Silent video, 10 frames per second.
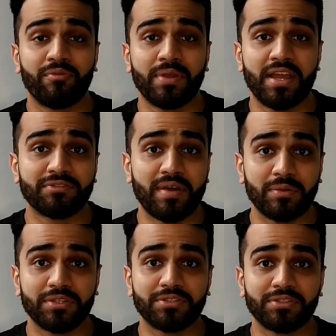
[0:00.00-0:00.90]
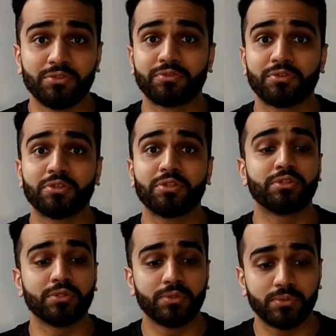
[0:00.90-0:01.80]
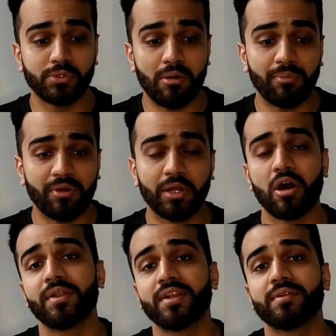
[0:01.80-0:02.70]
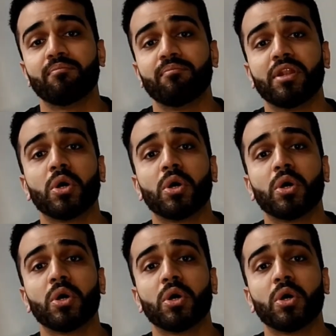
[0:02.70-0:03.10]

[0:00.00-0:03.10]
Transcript: guys found this useful. Do drop a comment below.